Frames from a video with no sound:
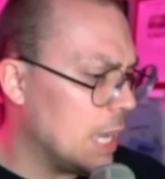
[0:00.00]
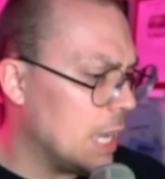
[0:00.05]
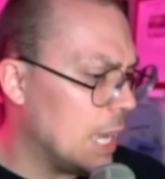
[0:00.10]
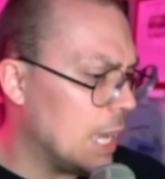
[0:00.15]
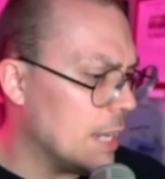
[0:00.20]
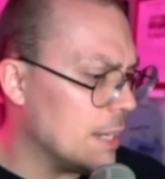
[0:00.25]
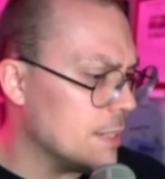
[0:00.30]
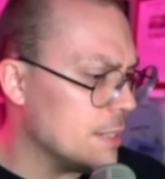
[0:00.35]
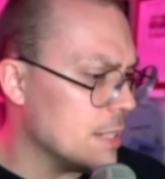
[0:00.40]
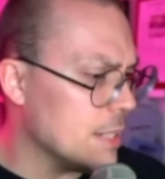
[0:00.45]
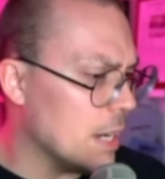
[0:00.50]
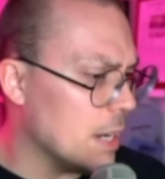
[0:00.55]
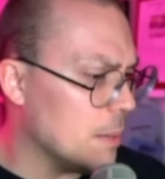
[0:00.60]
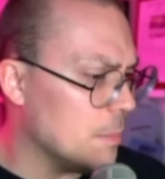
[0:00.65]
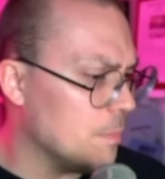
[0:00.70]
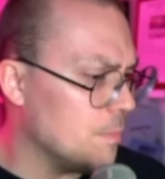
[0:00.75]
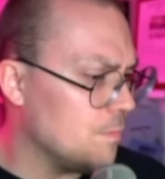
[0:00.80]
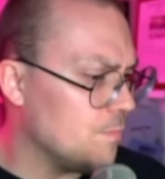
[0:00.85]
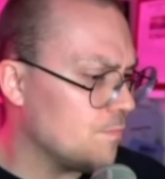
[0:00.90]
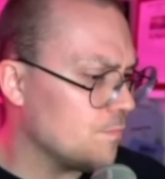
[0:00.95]
And,
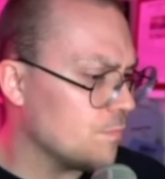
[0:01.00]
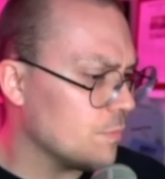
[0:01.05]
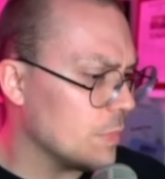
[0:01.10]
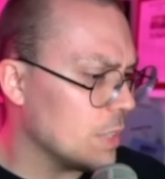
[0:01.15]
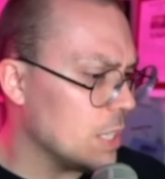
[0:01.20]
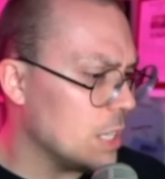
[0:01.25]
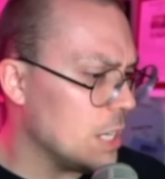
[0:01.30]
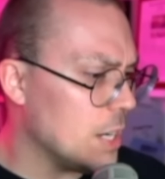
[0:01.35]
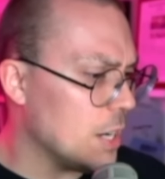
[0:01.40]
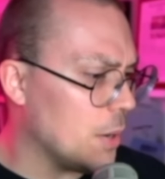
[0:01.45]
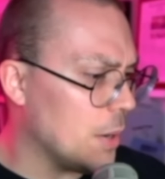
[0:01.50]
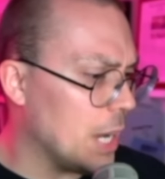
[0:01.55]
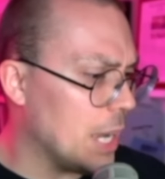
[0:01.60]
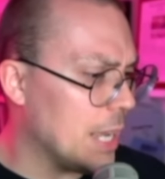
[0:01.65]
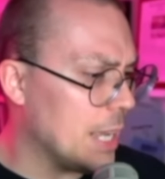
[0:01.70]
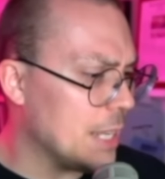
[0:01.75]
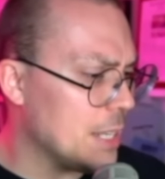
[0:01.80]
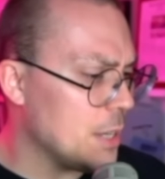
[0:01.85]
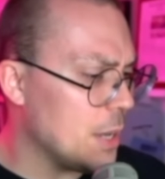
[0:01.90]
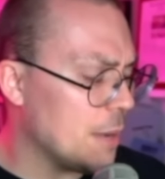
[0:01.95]
you know,
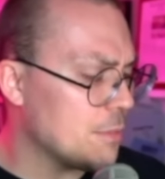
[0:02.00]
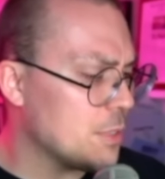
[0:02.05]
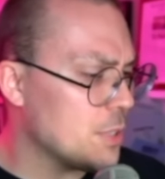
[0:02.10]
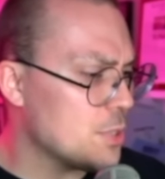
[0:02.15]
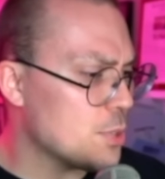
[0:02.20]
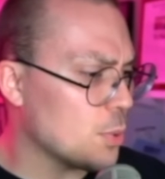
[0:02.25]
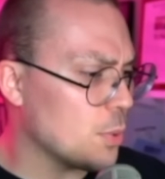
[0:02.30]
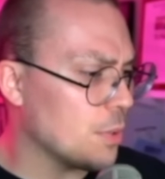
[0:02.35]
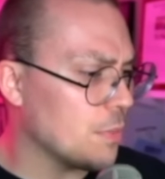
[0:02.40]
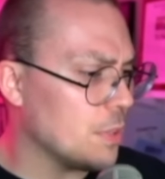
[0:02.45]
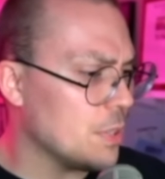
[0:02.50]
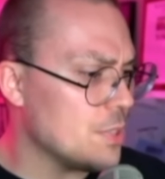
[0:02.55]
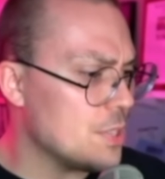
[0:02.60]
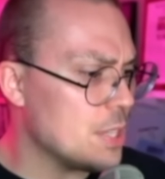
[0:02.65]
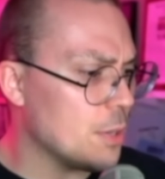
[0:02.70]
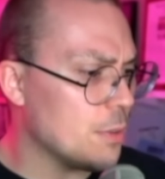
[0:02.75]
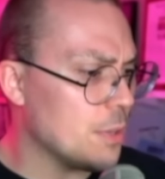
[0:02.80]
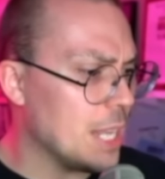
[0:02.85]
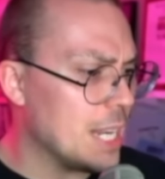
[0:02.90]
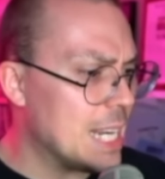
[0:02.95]
you have to sort of
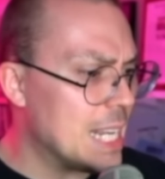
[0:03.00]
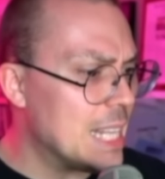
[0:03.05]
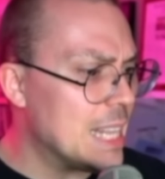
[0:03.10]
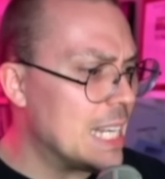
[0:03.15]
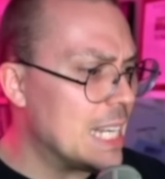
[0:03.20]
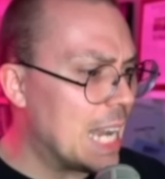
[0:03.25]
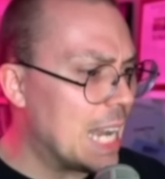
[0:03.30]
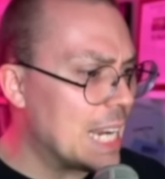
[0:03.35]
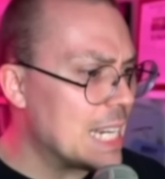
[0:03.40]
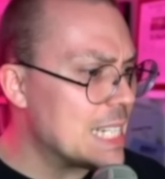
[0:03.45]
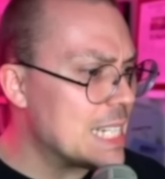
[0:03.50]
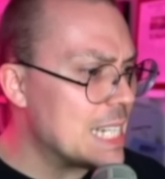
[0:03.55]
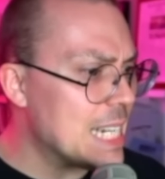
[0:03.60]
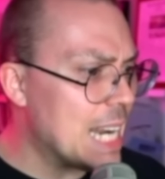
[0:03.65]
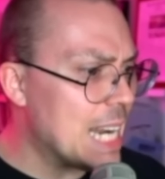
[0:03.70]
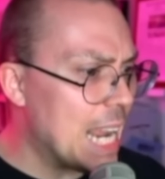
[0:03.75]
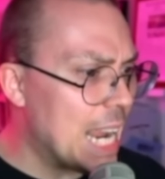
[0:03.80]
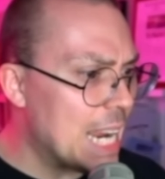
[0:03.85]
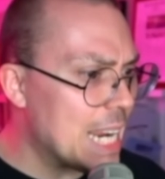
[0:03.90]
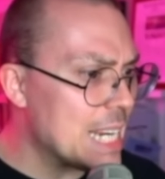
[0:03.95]
consider that in the
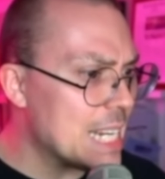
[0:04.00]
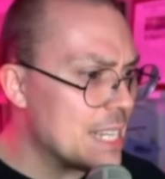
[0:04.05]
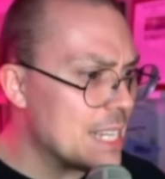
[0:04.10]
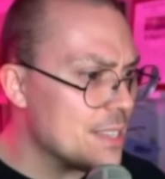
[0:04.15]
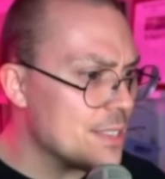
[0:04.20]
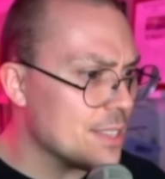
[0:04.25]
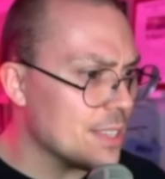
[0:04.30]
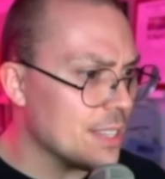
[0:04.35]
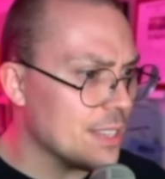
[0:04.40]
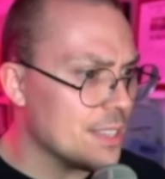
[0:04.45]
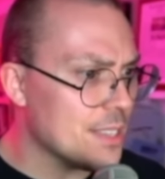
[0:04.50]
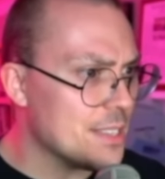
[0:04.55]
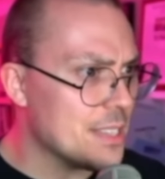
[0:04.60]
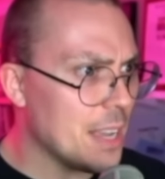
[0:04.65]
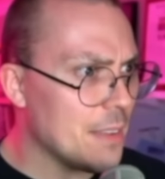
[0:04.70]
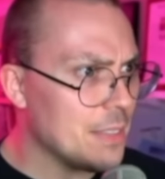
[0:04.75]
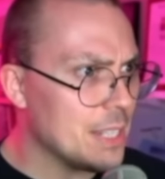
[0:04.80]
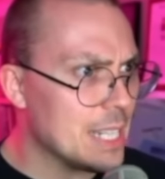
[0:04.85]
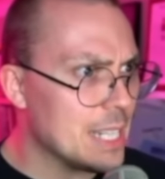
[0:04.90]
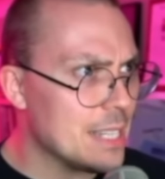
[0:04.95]
1980s and in the
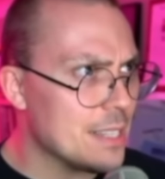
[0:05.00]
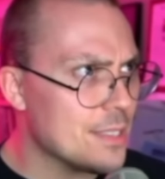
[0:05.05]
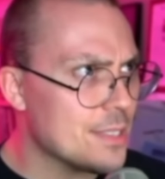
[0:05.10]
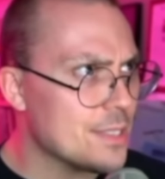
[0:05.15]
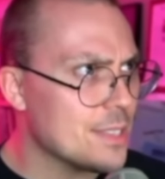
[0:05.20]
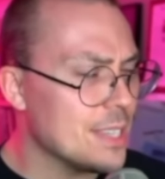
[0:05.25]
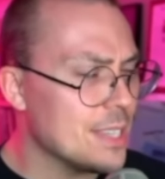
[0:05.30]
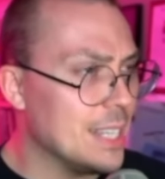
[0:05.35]
70s,